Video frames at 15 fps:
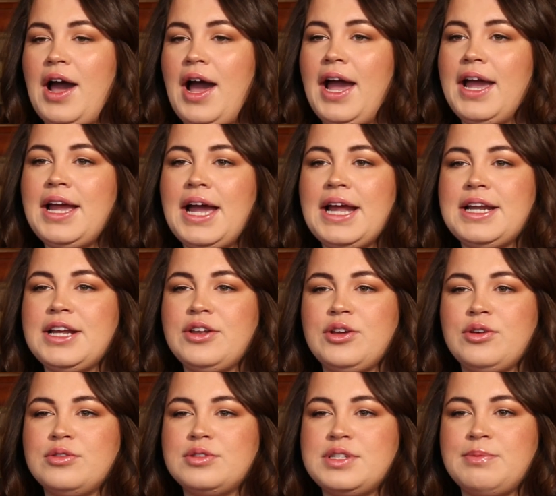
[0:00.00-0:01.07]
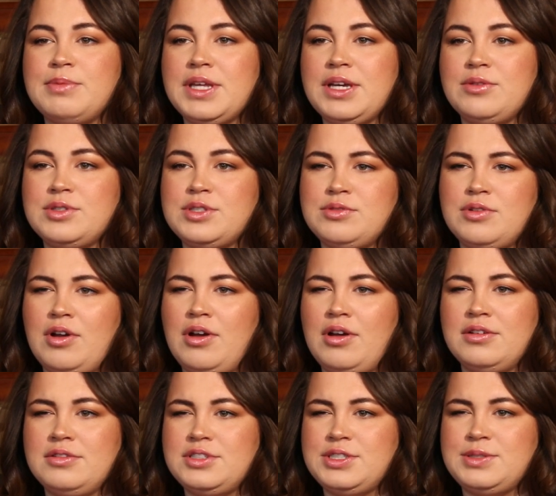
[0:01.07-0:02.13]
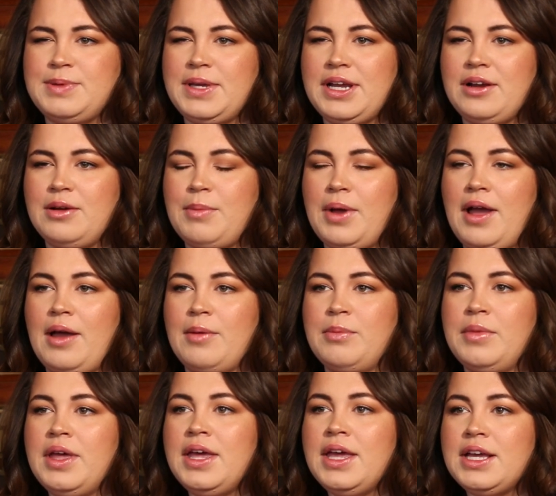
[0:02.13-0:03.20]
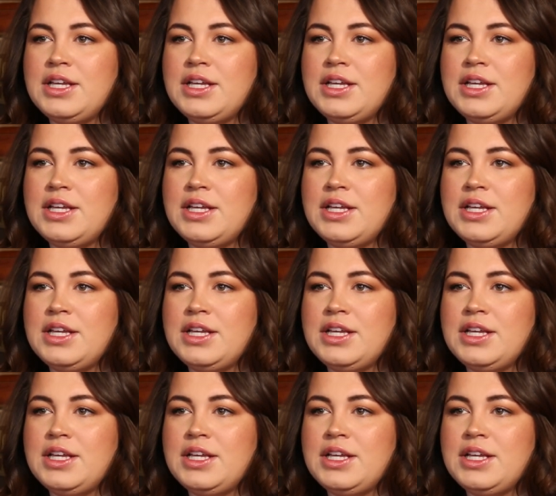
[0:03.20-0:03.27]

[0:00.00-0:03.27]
I kind of knew something was wrong, just being her mom.